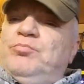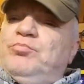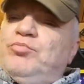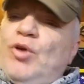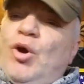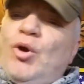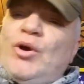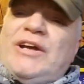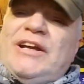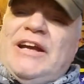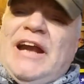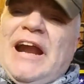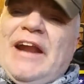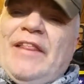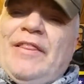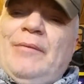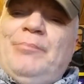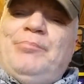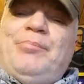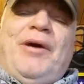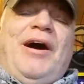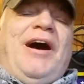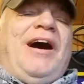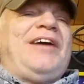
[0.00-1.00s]
Broke it out of the
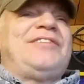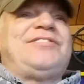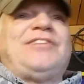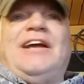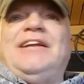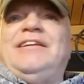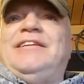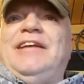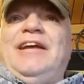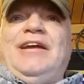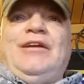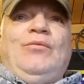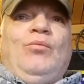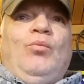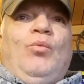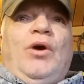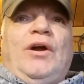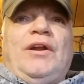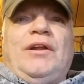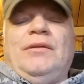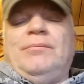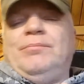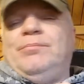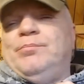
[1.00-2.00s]
box. I didn't
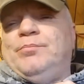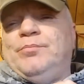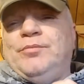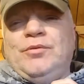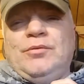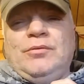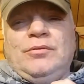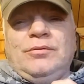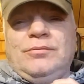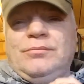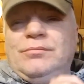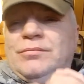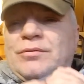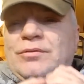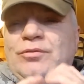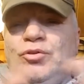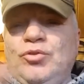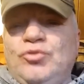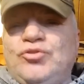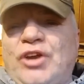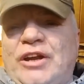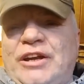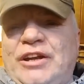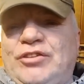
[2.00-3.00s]
want to
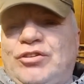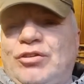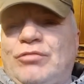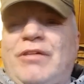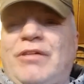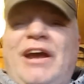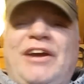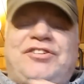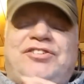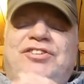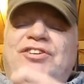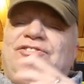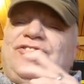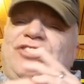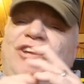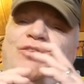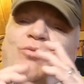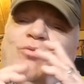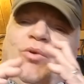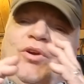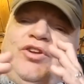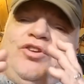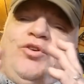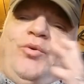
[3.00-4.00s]
use any directions,
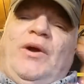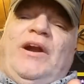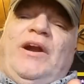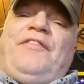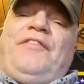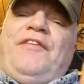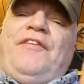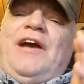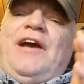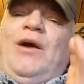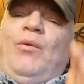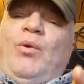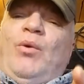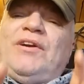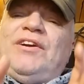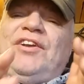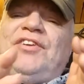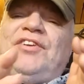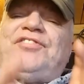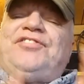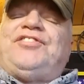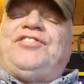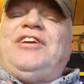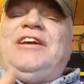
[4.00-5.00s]
didn't want to do anything. I wanted
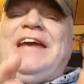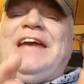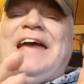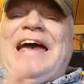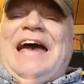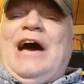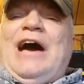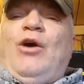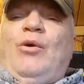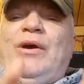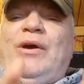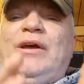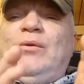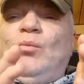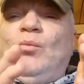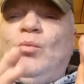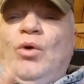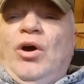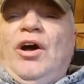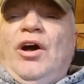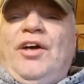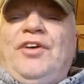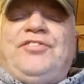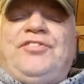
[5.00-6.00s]
to see how
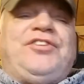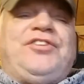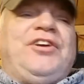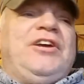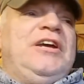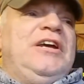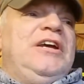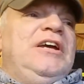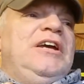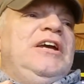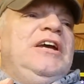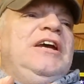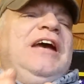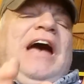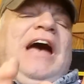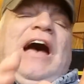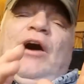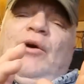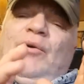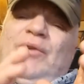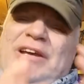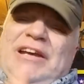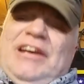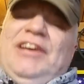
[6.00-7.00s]

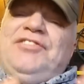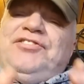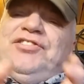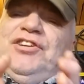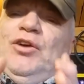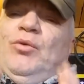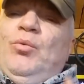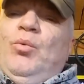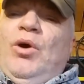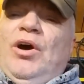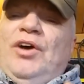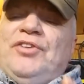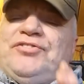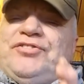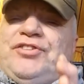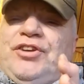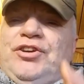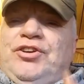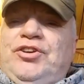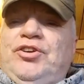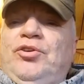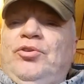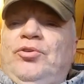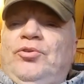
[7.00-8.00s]
easy it was to
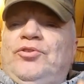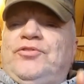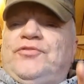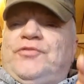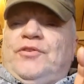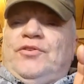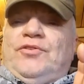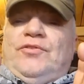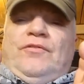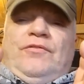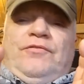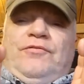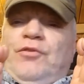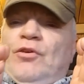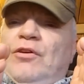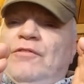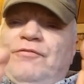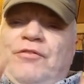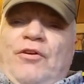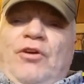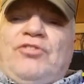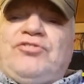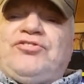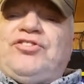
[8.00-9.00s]
use for a
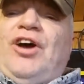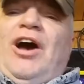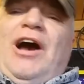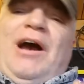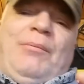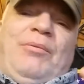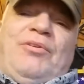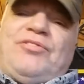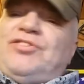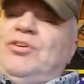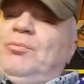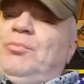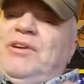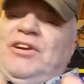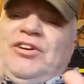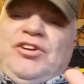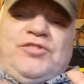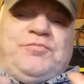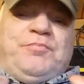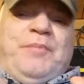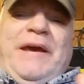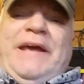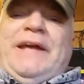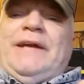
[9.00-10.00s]
first time, or somebody
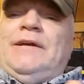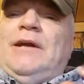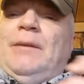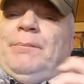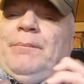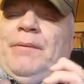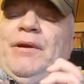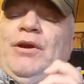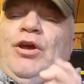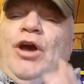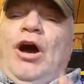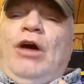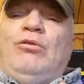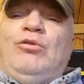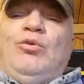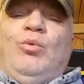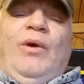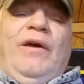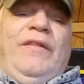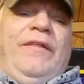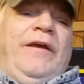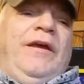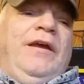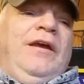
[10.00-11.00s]
just picking it up and going
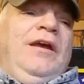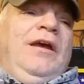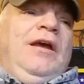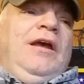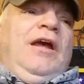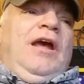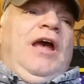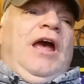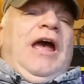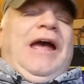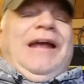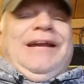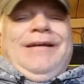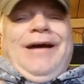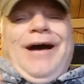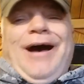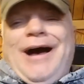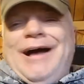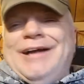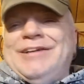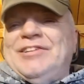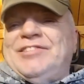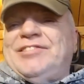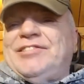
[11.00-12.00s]
with it. And
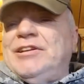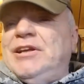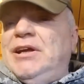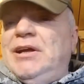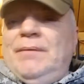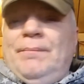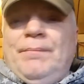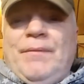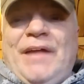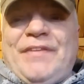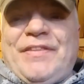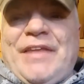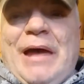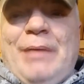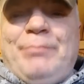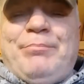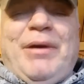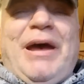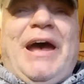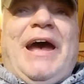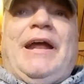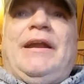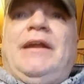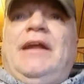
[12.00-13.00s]
honestly, not that
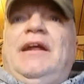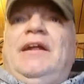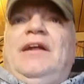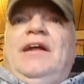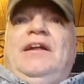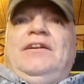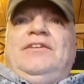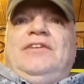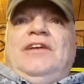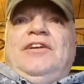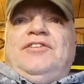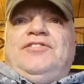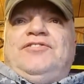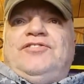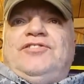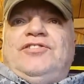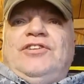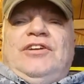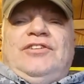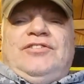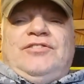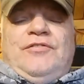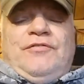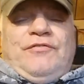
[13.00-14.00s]
bad.
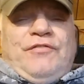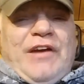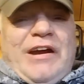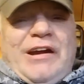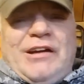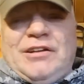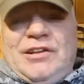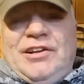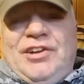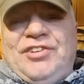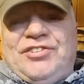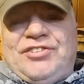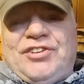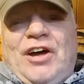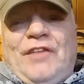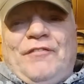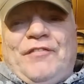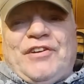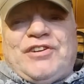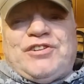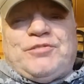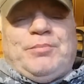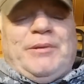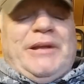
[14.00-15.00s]
It's fairly
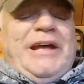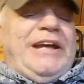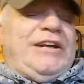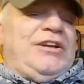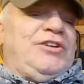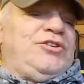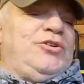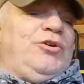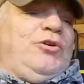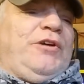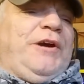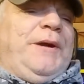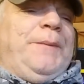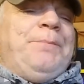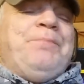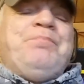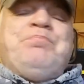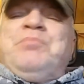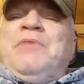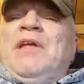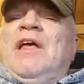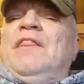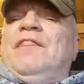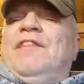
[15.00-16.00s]
self-explanatory.
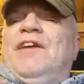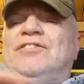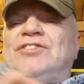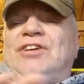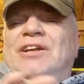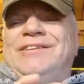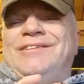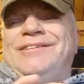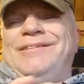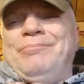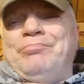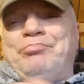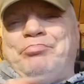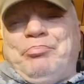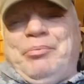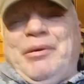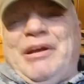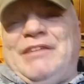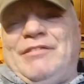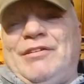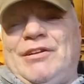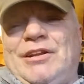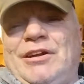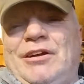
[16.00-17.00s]
There's a bit
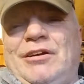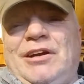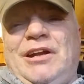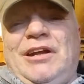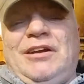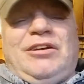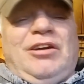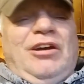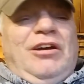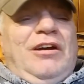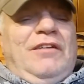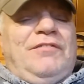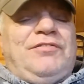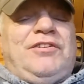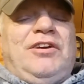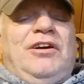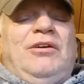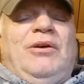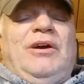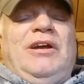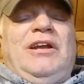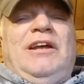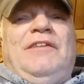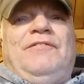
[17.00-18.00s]
of a learning curve
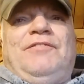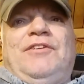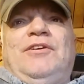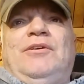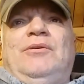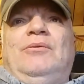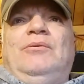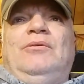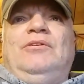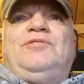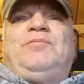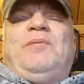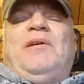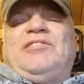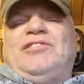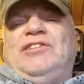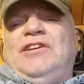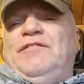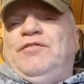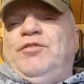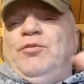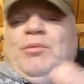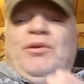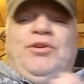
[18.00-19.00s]
to it, especially
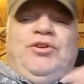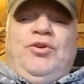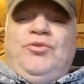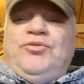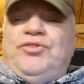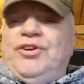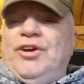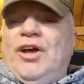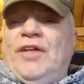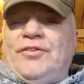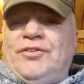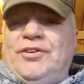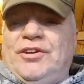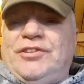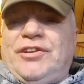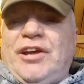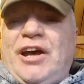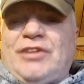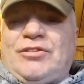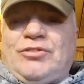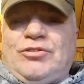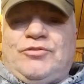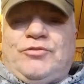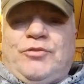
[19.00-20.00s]
if you've been using other
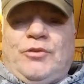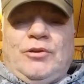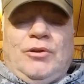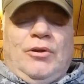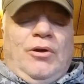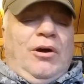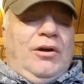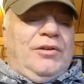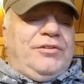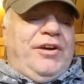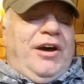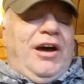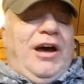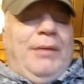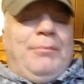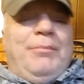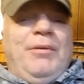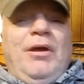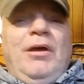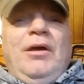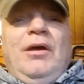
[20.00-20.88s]
detectors for a long time.